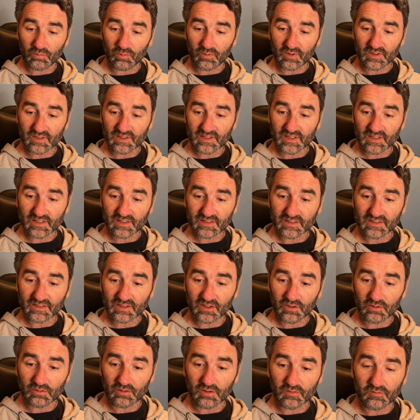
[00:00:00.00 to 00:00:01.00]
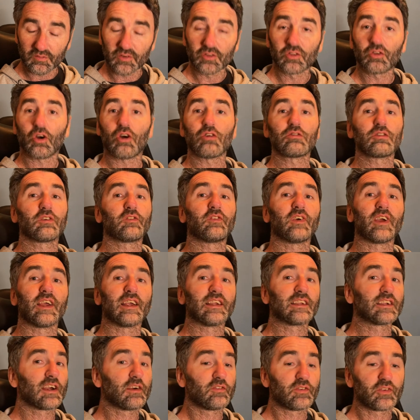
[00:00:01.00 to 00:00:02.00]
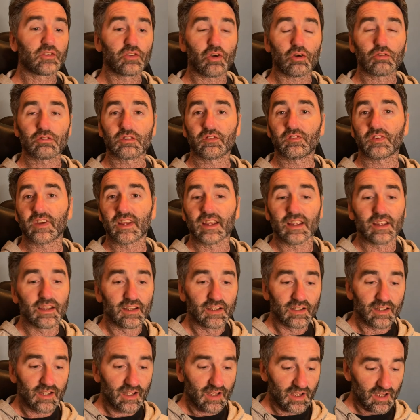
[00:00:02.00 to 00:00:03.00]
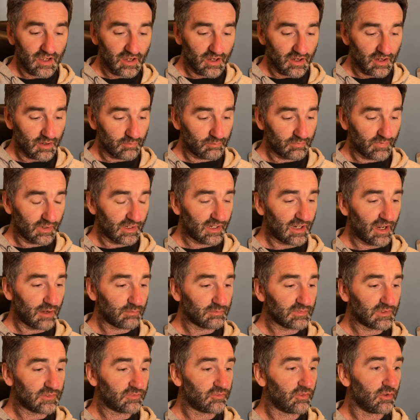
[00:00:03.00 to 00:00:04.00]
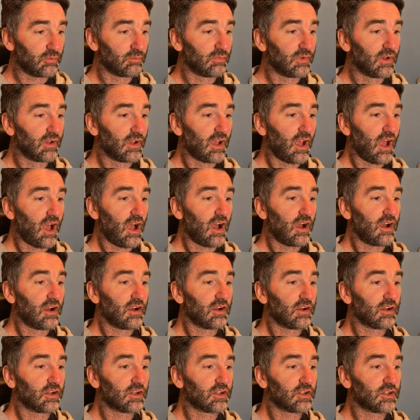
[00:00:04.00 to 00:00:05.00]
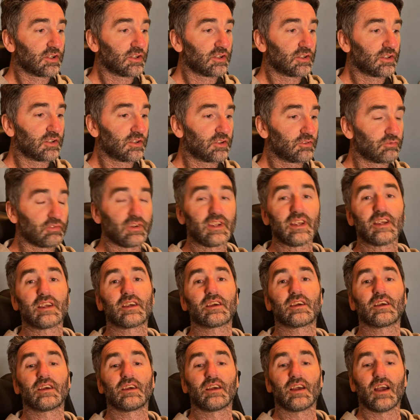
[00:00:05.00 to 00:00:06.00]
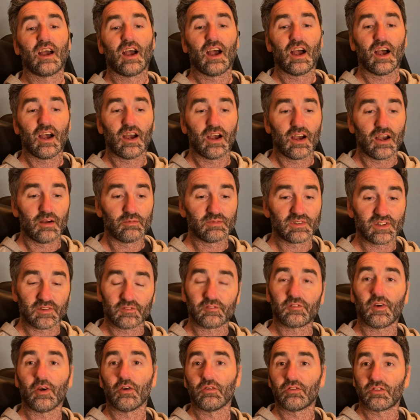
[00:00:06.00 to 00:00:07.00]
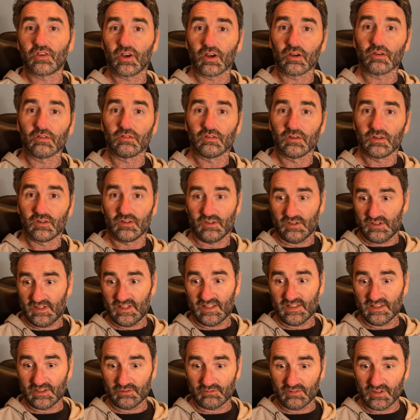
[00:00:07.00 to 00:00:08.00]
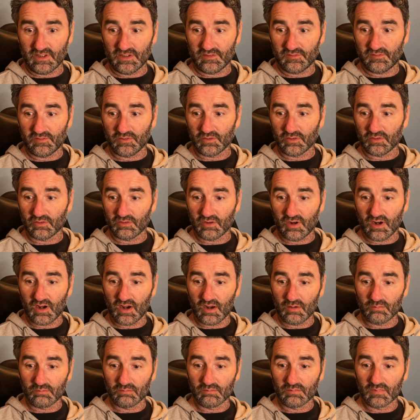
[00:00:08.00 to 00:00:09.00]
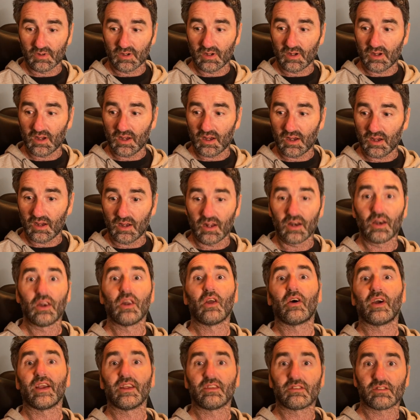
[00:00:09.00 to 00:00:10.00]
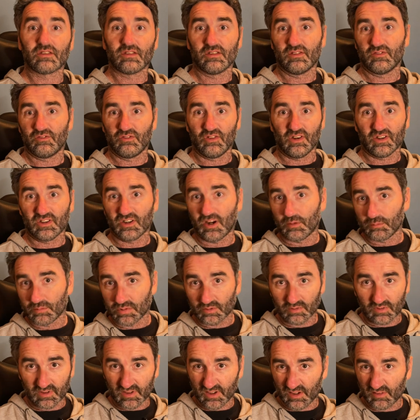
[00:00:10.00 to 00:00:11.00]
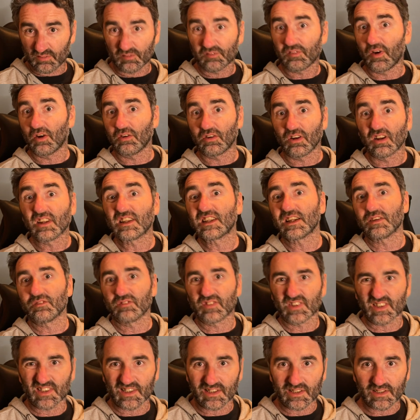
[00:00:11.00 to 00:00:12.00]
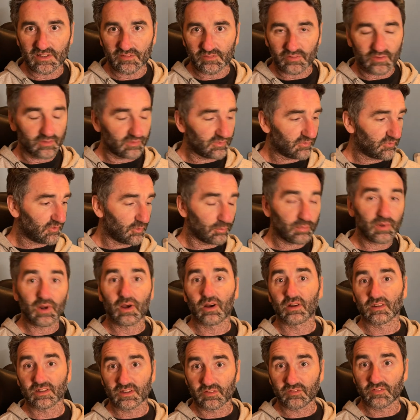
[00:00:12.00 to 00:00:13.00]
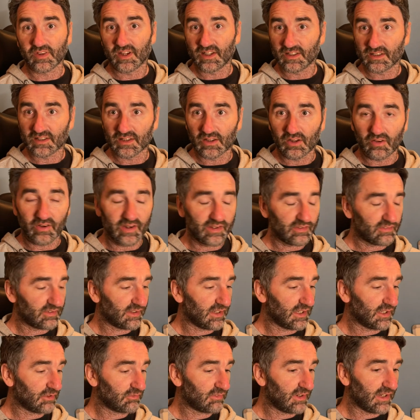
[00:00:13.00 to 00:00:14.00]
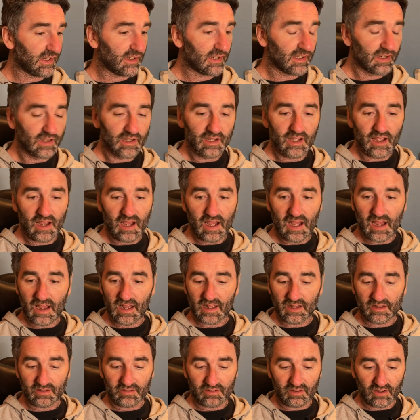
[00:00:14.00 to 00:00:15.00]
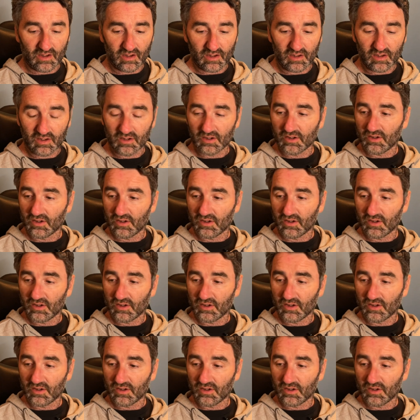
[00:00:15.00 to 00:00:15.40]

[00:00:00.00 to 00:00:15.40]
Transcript: what is it, so photography. So photography comes from Greek, so photo is Greek for light, for example, so photosynthesis for plants and things, light in Greek, and